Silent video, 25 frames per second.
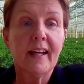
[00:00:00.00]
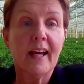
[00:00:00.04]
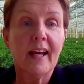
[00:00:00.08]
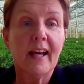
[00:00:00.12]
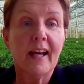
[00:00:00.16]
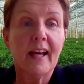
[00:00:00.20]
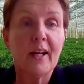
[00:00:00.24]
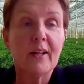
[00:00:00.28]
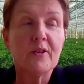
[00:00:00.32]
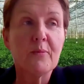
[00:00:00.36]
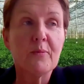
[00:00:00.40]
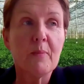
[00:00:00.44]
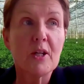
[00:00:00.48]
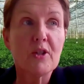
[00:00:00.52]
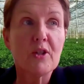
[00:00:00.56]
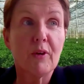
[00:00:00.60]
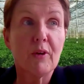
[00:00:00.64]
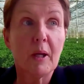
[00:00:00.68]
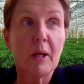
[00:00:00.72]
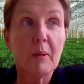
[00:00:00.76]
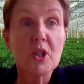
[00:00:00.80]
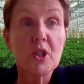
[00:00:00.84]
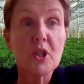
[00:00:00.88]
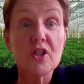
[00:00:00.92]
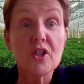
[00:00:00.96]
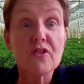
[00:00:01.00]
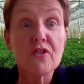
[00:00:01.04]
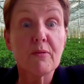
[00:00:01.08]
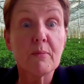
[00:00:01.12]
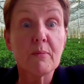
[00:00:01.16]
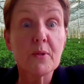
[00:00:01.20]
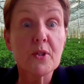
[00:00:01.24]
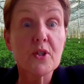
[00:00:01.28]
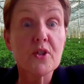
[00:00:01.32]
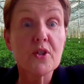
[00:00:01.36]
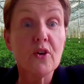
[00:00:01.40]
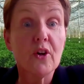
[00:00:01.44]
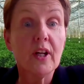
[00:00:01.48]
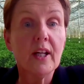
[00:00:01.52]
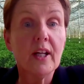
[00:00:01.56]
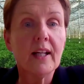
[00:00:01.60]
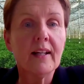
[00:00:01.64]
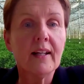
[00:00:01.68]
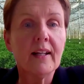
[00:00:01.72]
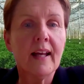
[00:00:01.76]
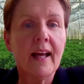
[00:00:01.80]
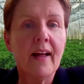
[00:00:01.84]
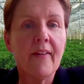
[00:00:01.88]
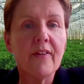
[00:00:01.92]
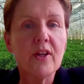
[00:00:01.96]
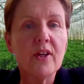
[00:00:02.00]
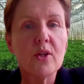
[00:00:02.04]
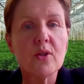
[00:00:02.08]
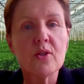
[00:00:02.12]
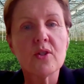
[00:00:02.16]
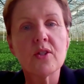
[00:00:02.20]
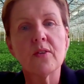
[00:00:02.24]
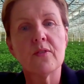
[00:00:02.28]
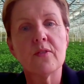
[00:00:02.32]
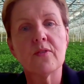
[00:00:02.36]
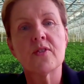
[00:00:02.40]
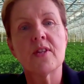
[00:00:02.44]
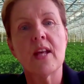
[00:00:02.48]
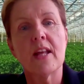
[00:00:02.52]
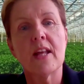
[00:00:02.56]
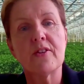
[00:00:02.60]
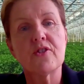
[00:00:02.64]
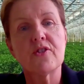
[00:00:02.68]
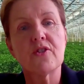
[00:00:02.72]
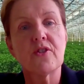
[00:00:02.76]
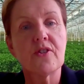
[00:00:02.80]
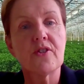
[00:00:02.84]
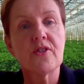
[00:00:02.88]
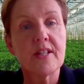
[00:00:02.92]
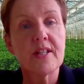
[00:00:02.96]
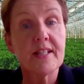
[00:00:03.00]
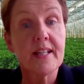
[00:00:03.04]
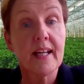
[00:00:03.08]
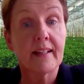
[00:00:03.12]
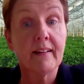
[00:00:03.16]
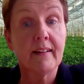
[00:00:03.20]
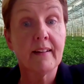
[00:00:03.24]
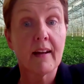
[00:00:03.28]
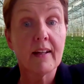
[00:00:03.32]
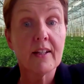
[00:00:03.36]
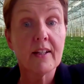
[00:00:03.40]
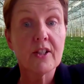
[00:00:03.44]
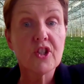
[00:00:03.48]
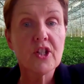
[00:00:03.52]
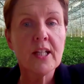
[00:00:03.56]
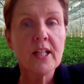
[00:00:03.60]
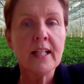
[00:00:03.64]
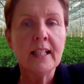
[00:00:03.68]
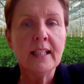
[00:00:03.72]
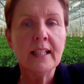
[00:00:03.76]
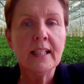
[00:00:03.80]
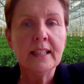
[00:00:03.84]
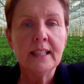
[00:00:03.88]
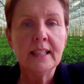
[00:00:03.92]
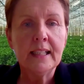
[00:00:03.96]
and measuring emissions from soil and the use of sensors and technology.